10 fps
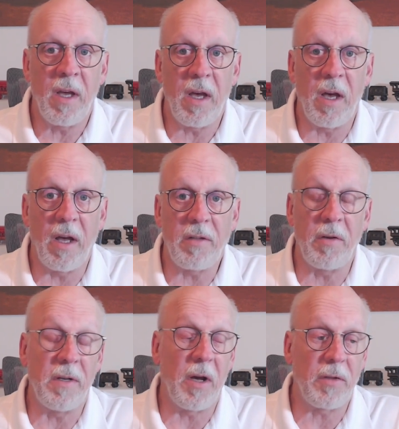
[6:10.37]

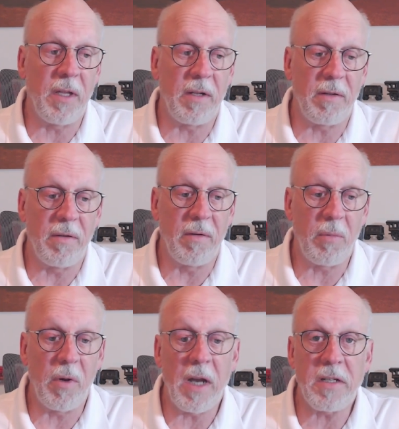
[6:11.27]
Turned out that
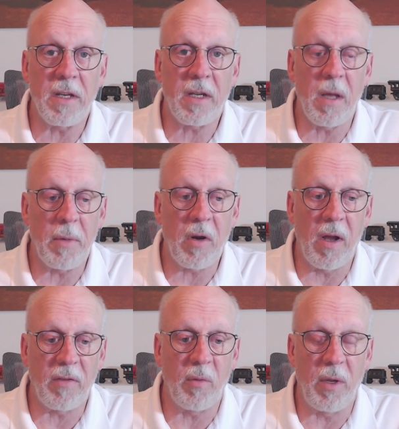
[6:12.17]
we were actually going to come
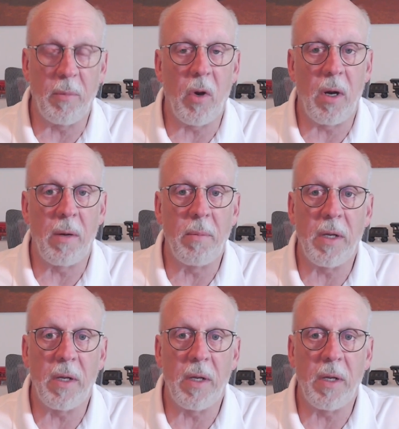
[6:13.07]
across one more.